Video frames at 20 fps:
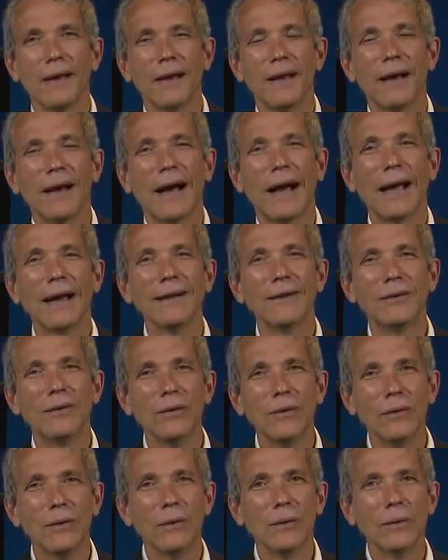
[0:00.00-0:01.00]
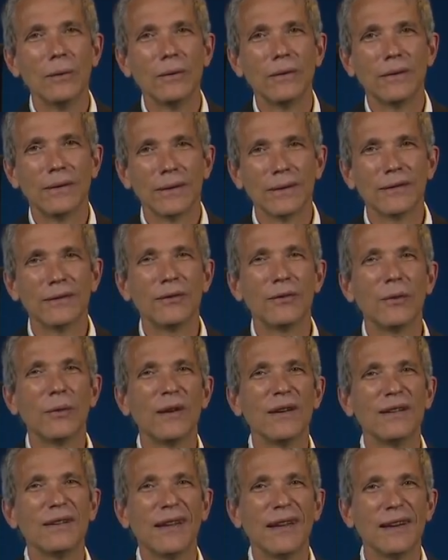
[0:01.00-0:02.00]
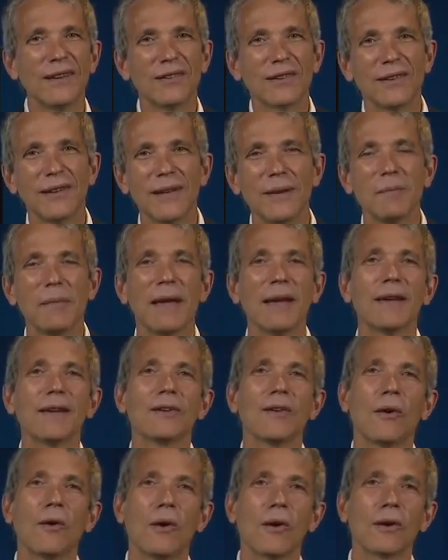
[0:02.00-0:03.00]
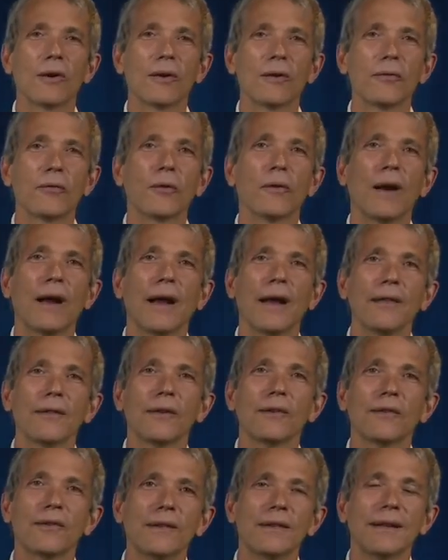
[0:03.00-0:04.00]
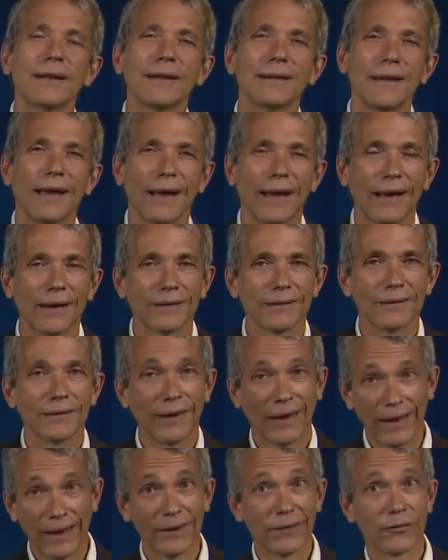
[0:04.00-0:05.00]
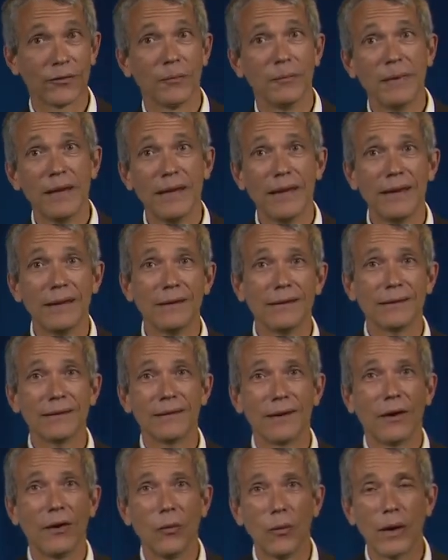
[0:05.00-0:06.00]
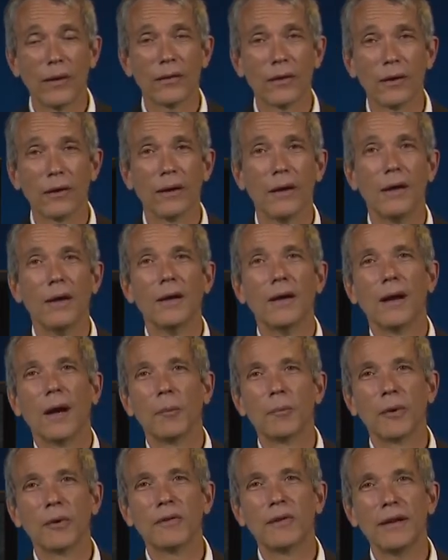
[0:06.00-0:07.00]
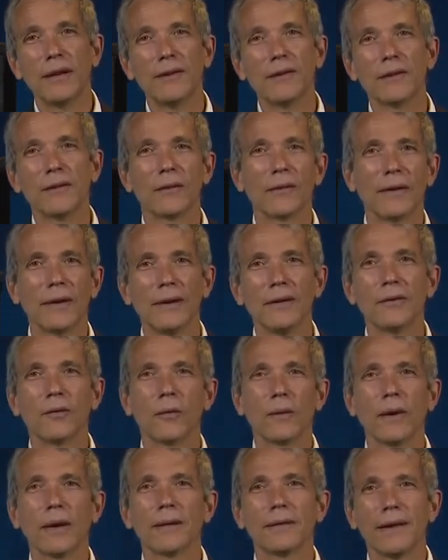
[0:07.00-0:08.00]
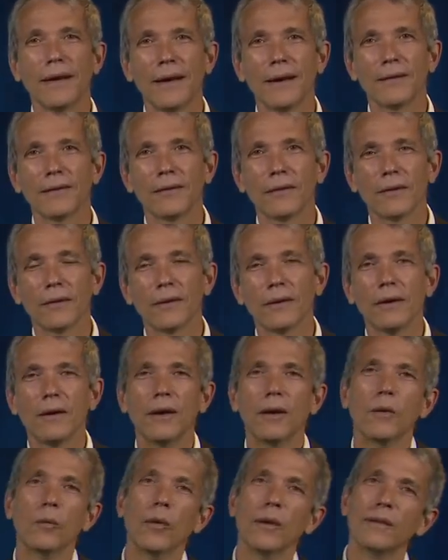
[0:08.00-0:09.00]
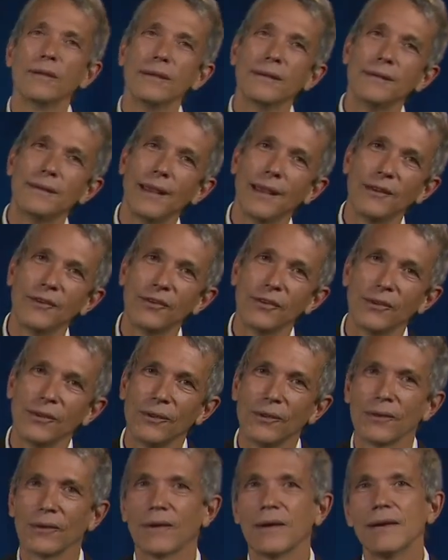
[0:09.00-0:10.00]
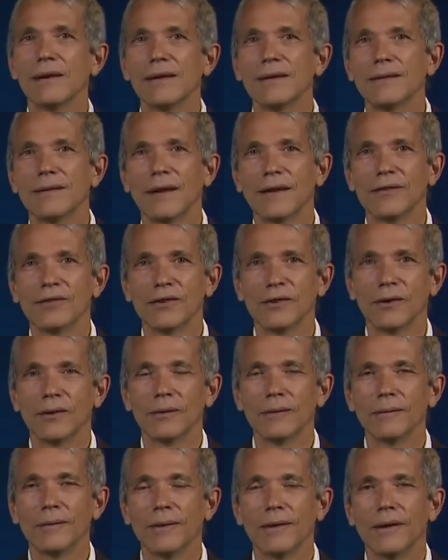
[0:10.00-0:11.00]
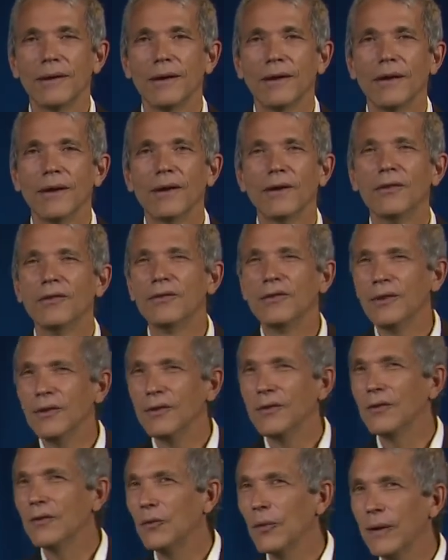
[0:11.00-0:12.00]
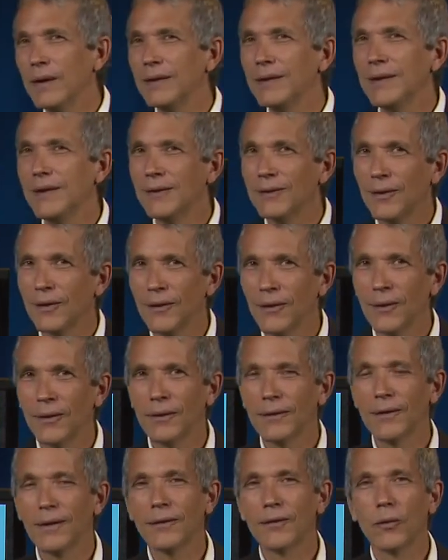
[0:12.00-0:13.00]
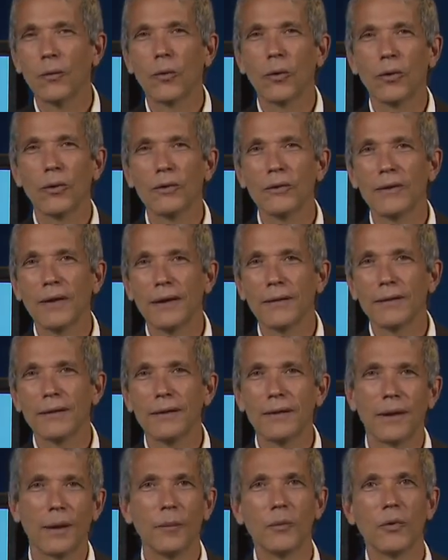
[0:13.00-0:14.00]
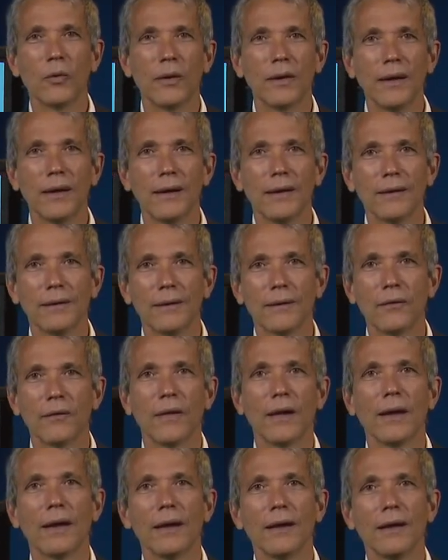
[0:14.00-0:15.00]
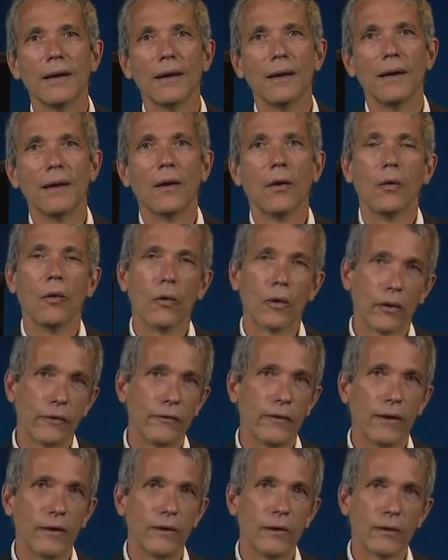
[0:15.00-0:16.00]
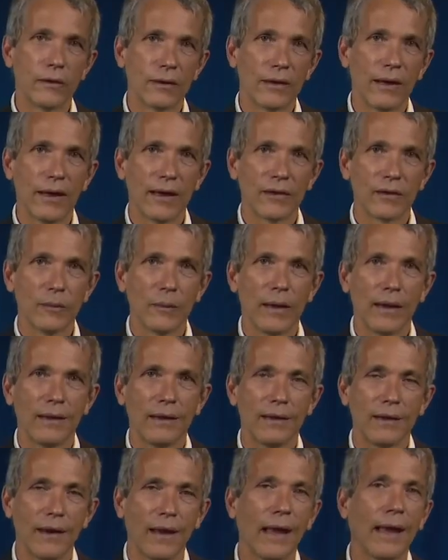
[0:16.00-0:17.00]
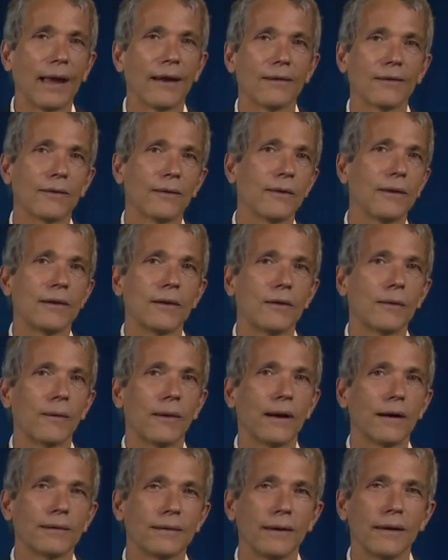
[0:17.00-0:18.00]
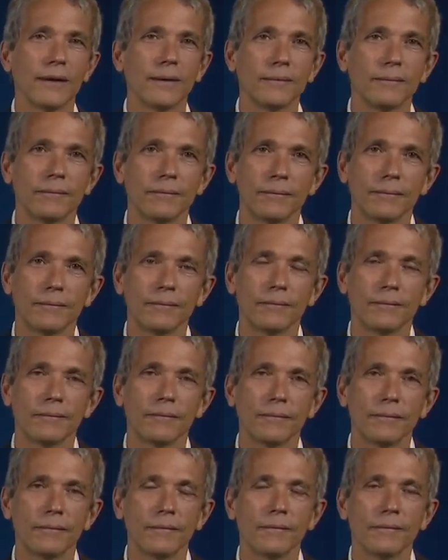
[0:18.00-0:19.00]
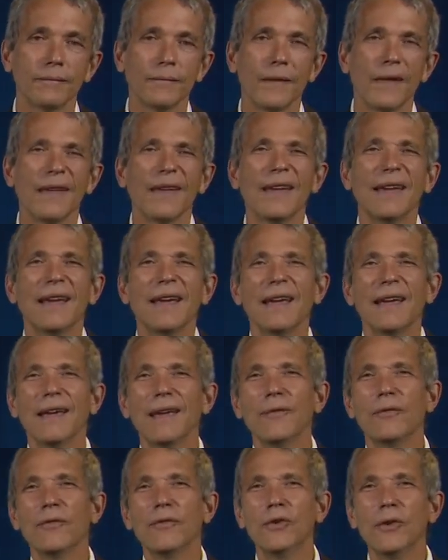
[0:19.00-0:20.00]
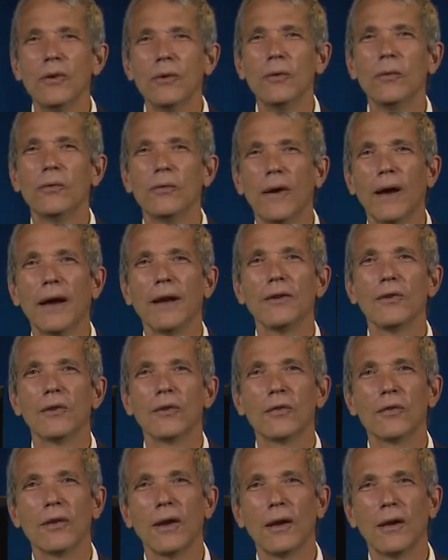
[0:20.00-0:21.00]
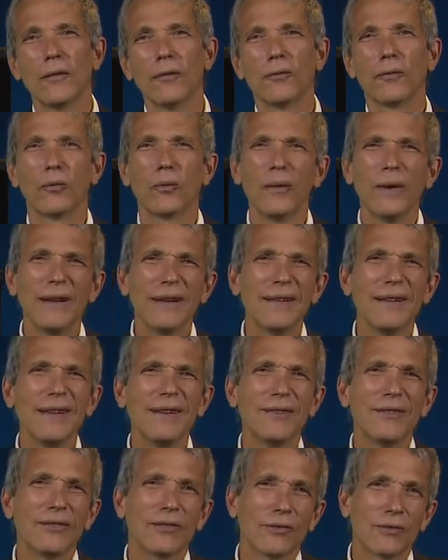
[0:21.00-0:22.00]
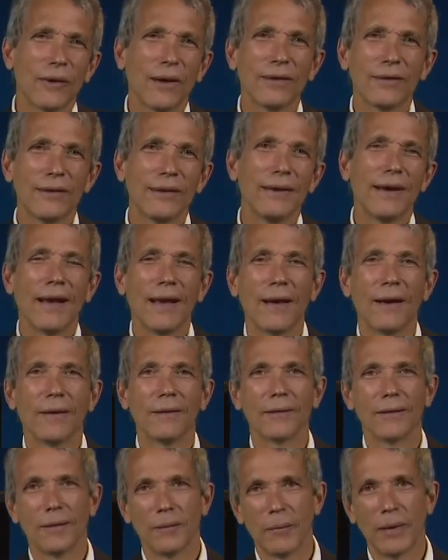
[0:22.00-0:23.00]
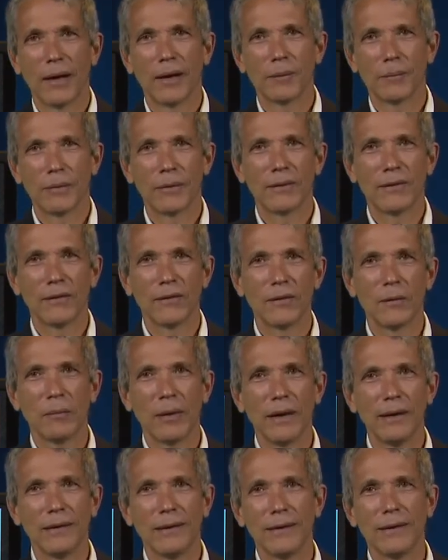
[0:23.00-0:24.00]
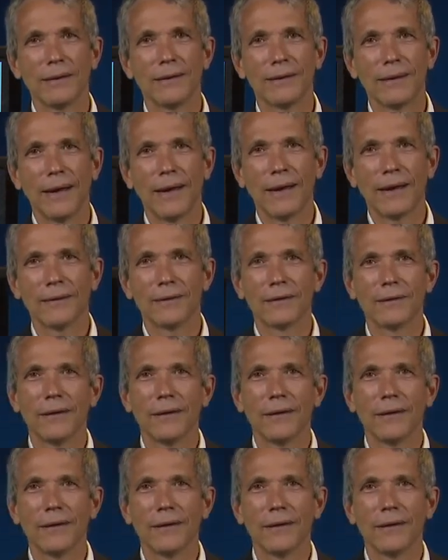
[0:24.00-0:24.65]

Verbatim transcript: I do this to intentionally make it harder for others in the class and for me to tell whether a particular incorrect answer was intentional or unintentional. Students quickly learn that the world doesn't come to an end if they or a fellow classmate answer incorrectly. If you find yourself really stressing out about participating in class,